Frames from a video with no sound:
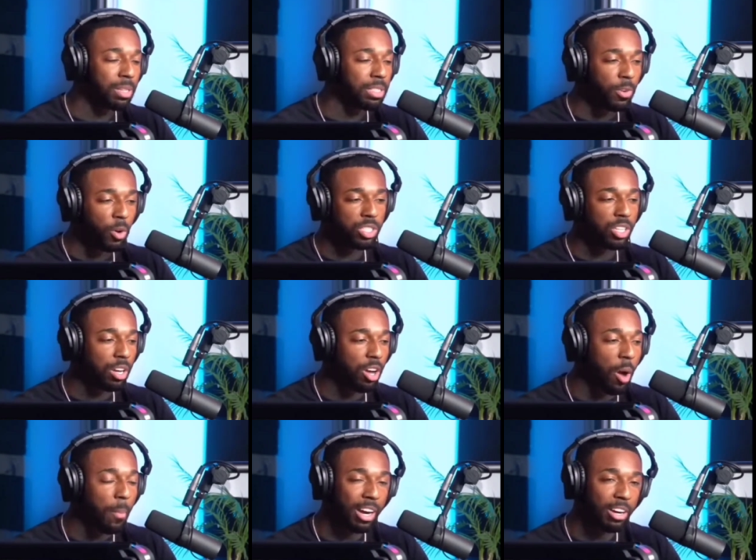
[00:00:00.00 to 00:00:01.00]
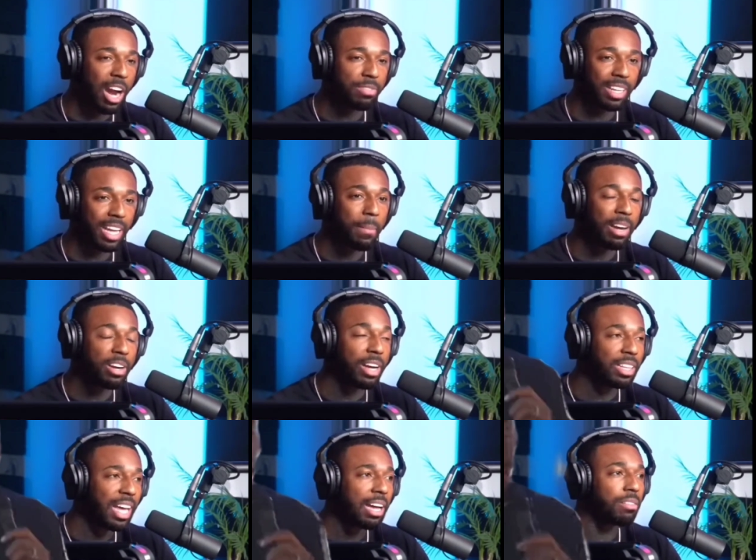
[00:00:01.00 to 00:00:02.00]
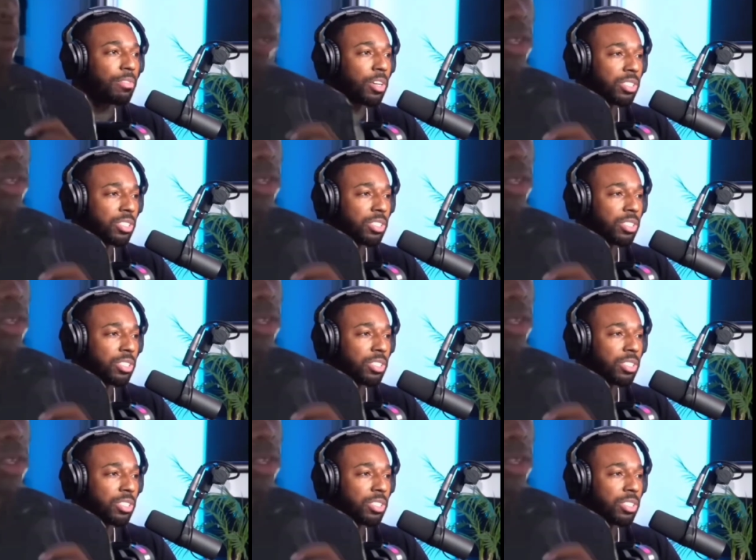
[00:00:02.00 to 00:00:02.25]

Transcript: much focus on, on my craft and get better at that. So